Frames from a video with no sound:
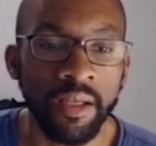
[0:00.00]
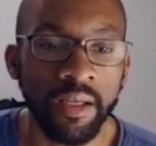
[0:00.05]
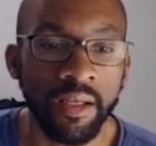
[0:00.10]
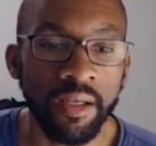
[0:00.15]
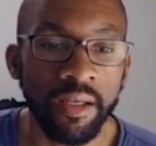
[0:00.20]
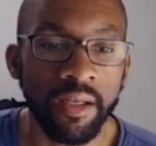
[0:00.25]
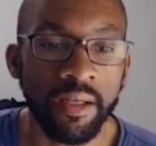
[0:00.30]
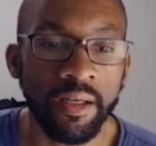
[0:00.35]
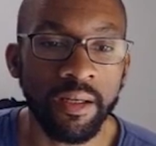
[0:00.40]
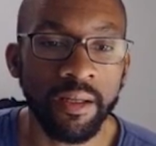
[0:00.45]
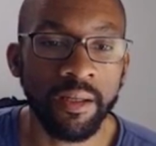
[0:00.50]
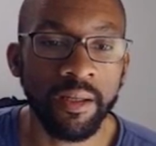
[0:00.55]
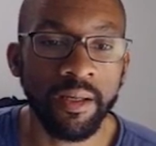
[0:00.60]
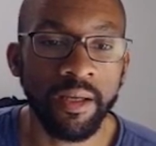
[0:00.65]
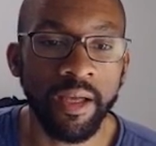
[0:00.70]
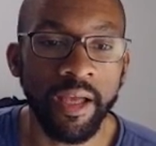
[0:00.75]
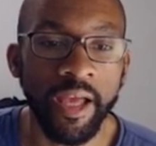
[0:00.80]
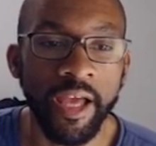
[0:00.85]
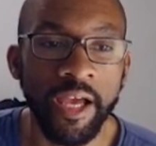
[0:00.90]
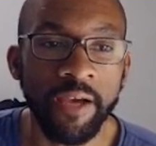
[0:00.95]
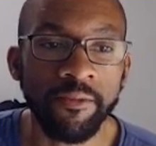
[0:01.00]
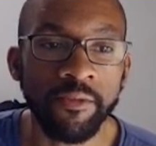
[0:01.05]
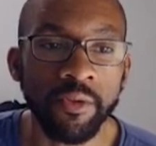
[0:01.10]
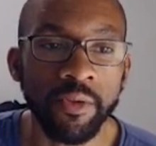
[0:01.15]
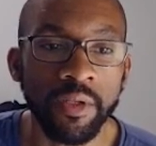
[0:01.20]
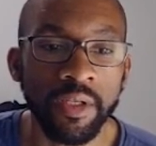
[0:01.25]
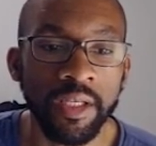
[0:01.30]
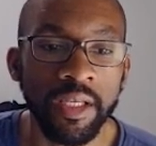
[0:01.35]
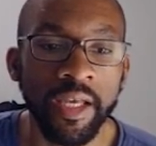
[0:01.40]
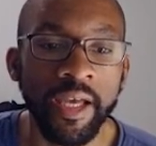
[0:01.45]
after
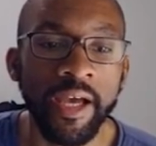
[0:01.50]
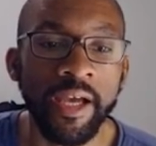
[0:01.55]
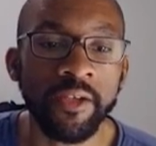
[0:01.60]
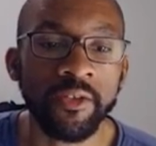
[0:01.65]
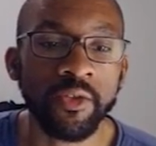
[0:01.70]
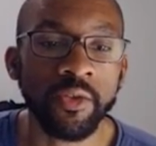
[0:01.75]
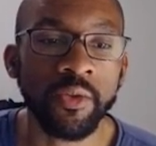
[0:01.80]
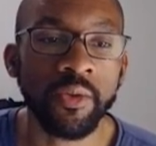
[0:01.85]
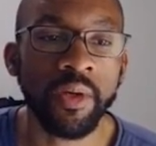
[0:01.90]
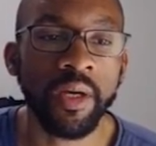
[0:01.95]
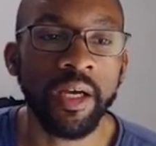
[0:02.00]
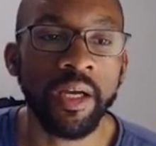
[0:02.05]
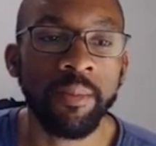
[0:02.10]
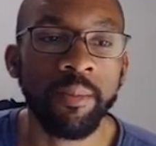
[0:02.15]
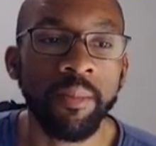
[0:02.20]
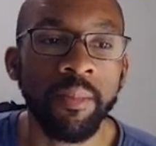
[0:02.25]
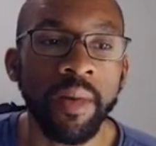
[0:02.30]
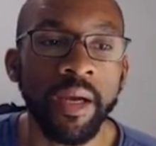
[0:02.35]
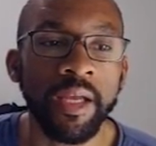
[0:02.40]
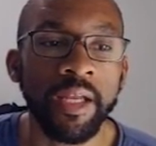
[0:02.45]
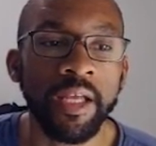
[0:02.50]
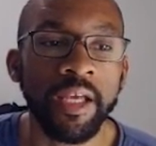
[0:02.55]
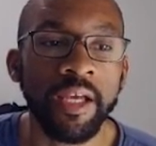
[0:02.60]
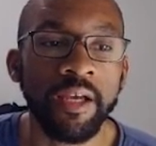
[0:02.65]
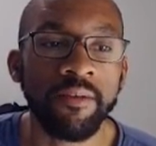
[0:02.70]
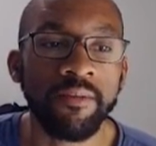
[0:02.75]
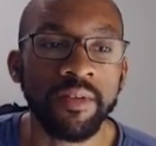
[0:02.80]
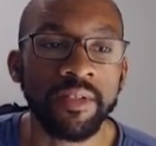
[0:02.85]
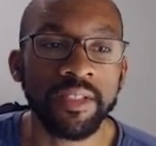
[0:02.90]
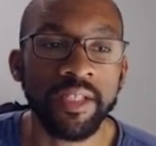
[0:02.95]
a castle I might
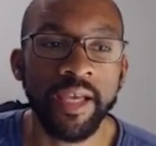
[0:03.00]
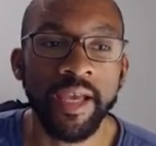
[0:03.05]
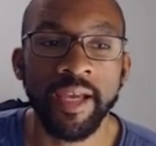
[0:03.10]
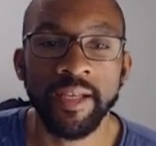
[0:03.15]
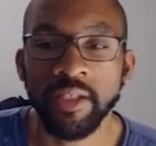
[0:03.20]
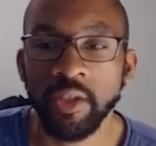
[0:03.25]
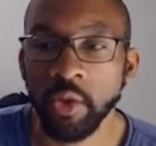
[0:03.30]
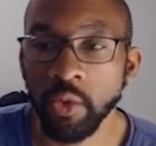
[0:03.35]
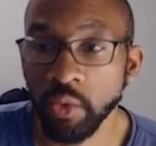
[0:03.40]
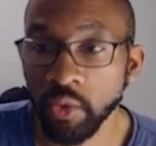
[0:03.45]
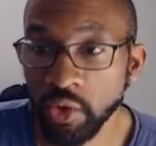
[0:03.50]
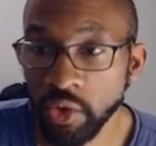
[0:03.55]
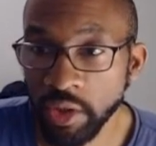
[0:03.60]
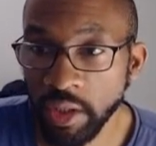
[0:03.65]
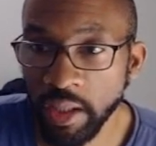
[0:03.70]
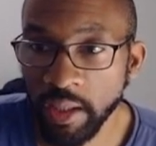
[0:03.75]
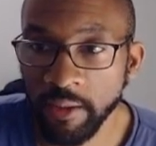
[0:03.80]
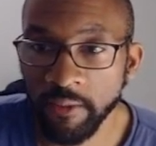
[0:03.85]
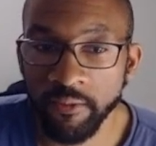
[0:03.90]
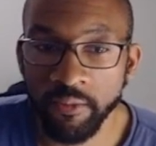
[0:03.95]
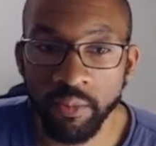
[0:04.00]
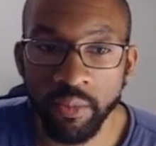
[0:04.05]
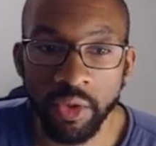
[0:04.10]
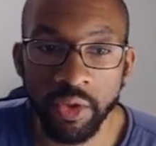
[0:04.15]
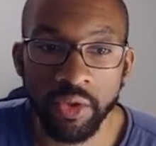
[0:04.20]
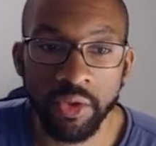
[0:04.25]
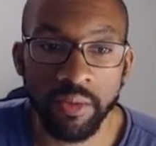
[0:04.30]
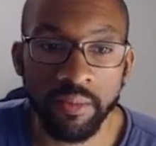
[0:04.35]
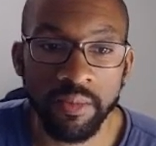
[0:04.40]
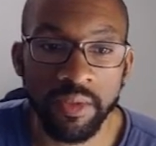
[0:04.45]
have a tactical shot of
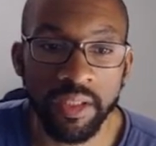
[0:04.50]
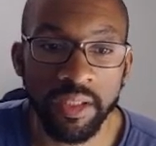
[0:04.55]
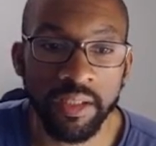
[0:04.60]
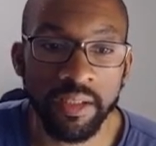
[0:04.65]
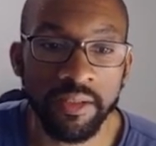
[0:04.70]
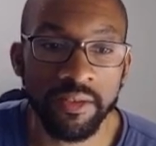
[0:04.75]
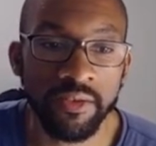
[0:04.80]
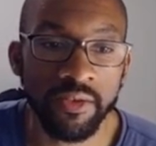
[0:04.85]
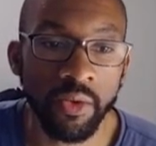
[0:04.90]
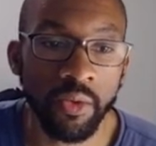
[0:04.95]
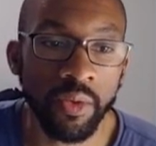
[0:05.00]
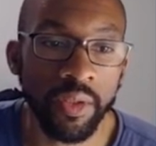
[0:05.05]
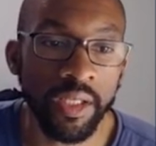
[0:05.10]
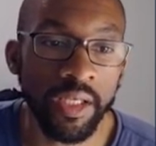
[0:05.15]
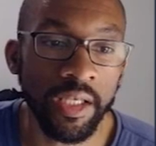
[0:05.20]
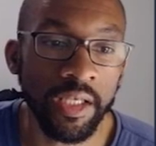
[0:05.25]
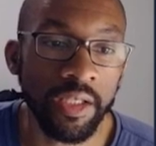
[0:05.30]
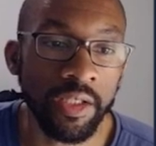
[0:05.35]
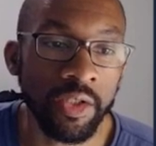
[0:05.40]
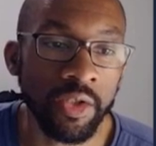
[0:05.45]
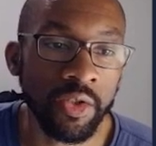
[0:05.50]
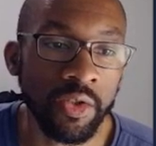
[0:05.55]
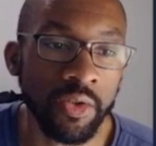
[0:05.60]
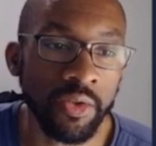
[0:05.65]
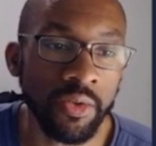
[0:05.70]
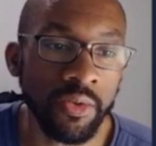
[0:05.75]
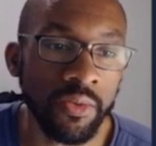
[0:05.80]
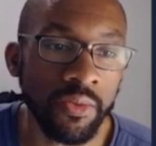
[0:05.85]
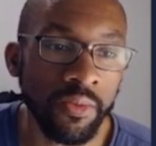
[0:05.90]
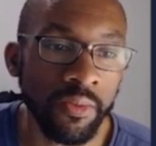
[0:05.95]
bishop takes on
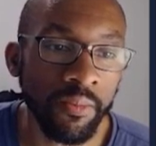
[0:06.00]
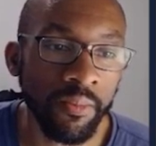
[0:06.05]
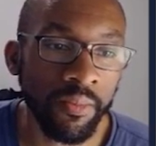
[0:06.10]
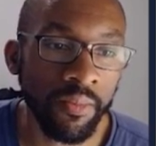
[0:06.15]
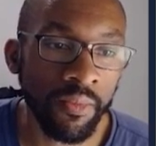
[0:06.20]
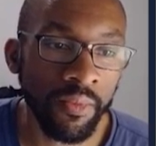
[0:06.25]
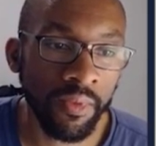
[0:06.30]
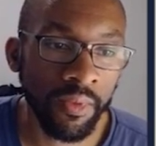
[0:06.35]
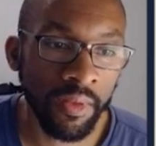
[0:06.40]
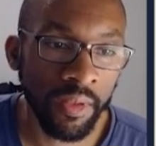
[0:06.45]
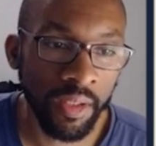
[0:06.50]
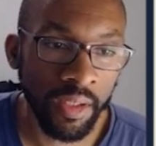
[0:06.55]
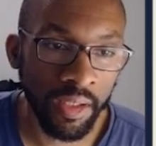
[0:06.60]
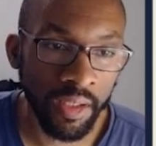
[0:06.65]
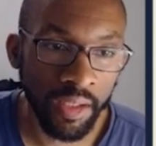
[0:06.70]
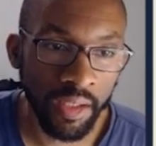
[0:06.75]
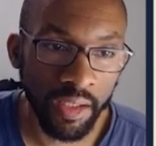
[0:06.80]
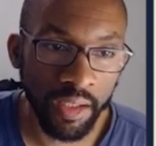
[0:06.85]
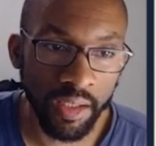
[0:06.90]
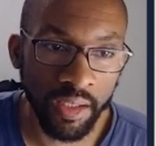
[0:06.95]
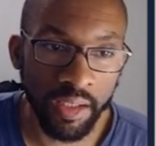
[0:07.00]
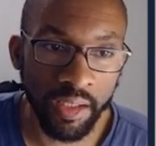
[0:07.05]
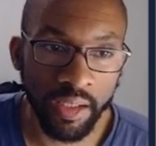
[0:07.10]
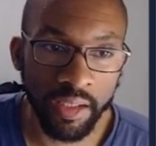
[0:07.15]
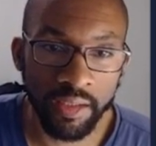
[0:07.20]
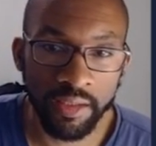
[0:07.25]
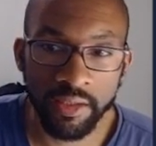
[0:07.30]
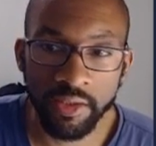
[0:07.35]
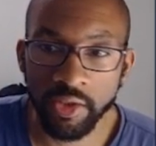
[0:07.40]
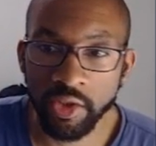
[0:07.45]
h2 and
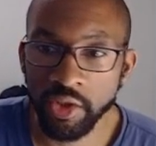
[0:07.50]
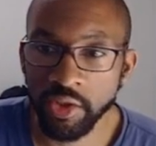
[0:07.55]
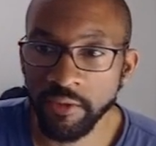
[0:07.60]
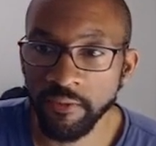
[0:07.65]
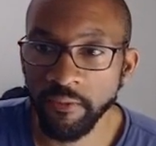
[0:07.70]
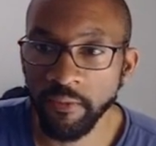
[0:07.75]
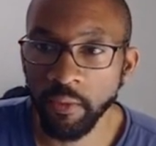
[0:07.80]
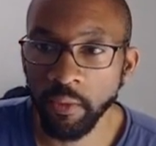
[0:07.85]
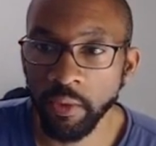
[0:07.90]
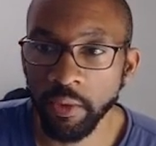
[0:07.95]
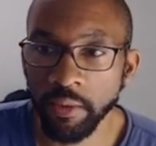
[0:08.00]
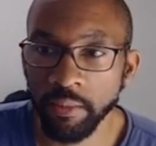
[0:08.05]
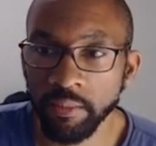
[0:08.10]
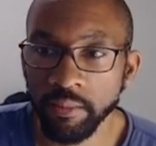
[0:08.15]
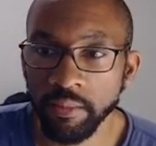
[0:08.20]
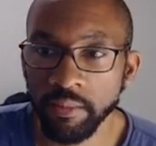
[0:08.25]
knight to g4.